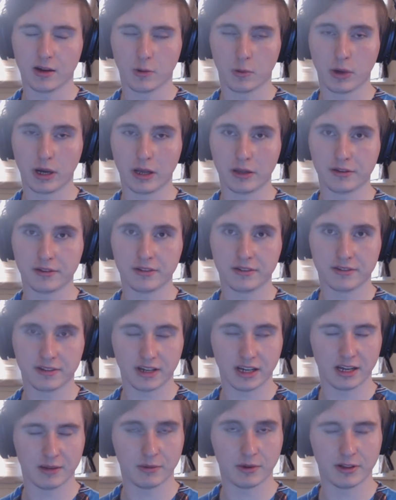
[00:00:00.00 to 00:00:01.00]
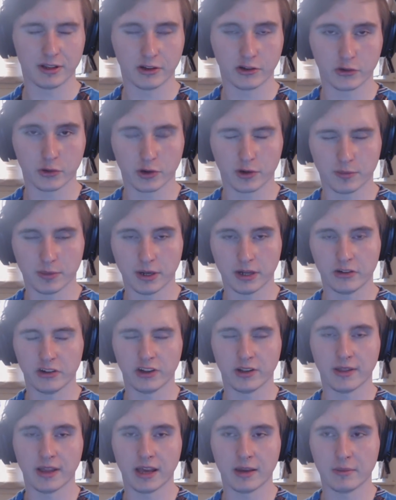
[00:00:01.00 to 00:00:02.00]
well, since I'm on a short
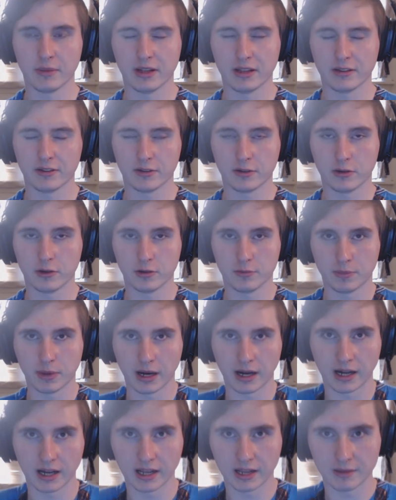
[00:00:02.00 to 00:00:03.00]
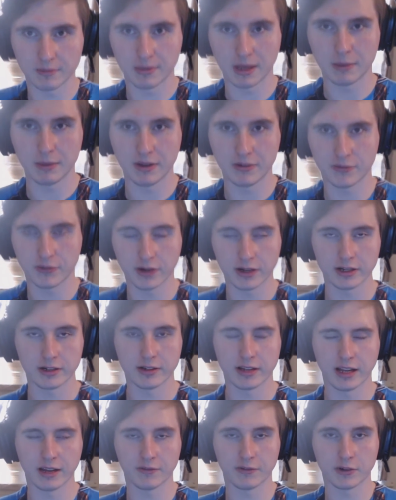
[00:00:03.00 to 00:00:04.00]
budget, that means goodbye maybe for
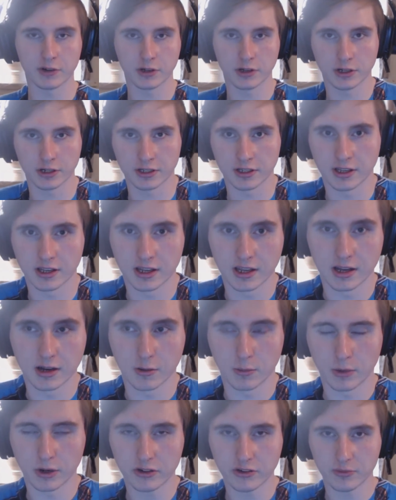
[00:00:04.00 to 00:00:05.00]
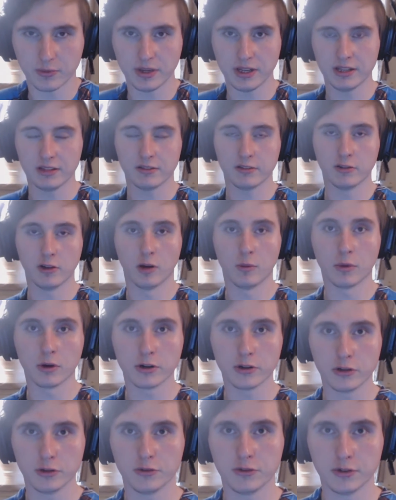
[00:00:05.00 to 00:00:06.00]
internet for good. Which means no
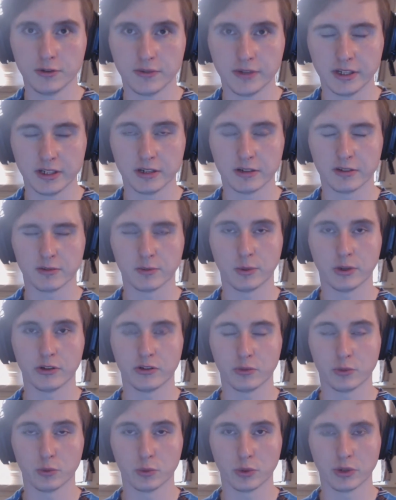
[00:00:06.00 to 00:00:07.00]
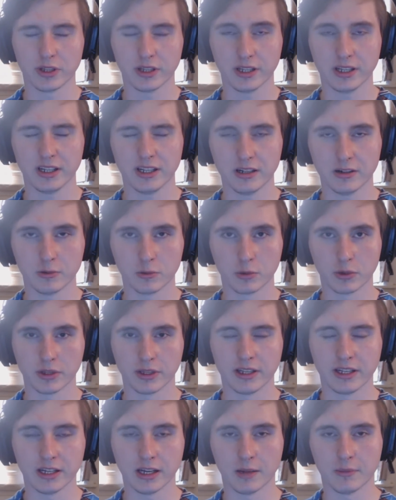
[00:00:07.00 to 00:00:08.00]
more YouTube videos, which really,
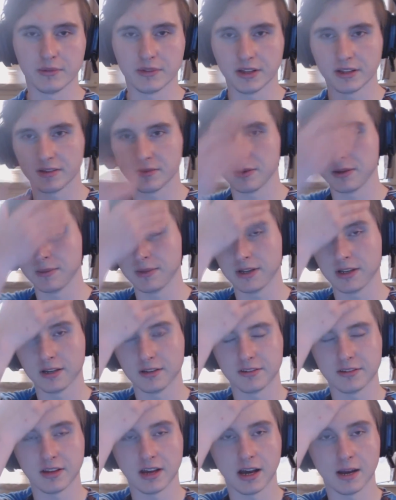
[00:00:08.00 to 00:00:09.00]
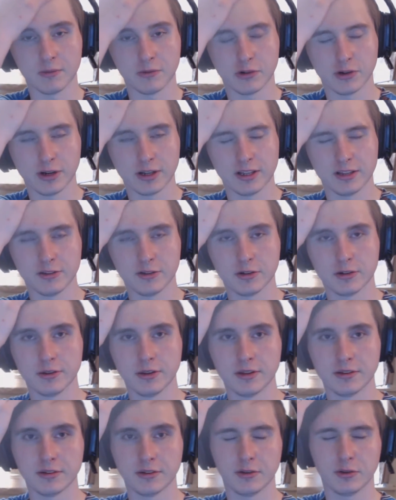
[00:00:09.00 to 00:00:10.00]
really upsets me because I'm trying to turn
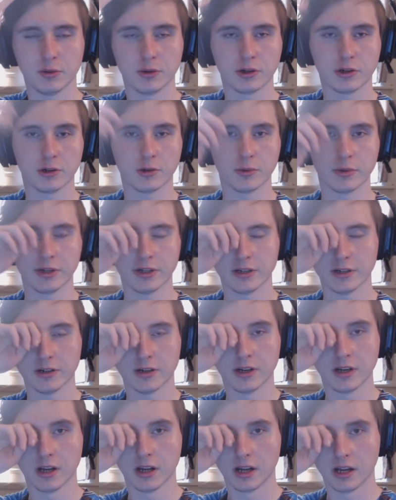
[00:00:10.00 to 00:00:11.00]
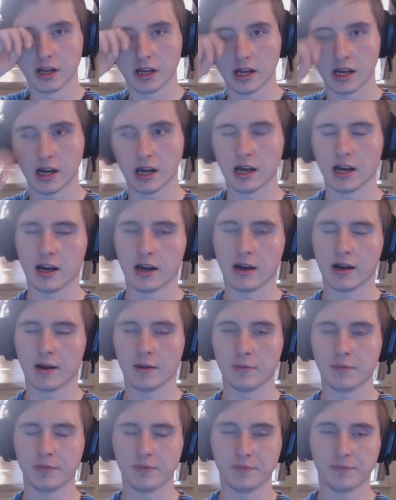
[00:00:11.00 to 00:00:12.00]
this into a career.
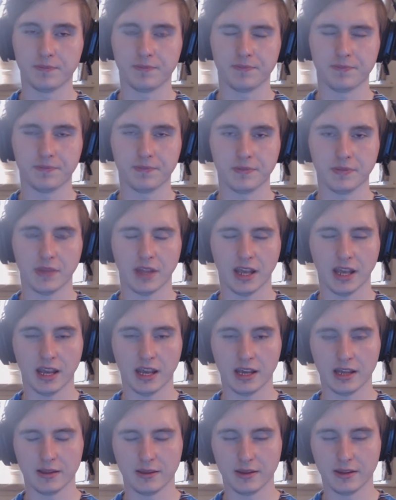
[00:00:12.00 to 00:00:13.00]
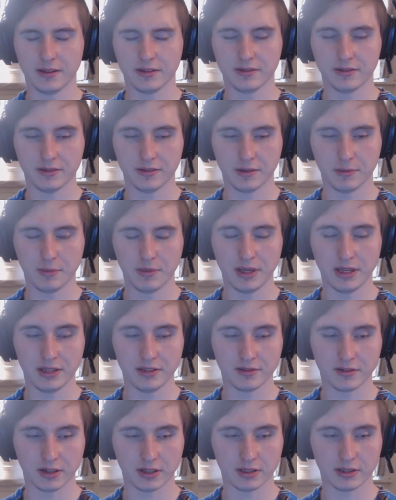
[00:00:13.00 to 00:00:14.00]
And this
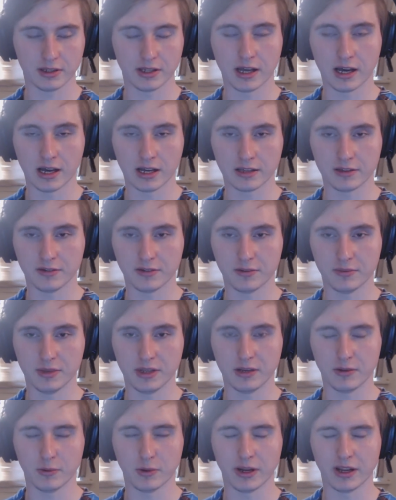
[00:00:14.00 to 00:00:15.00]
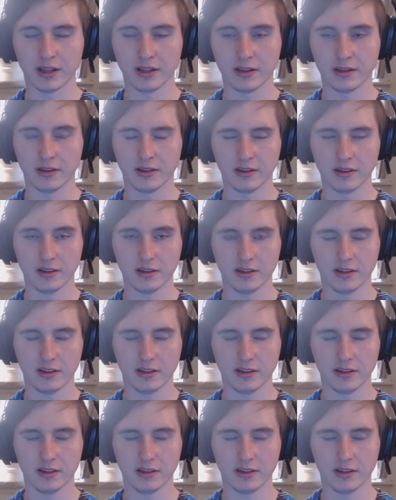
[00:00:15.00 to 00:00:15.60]
means a lot to me when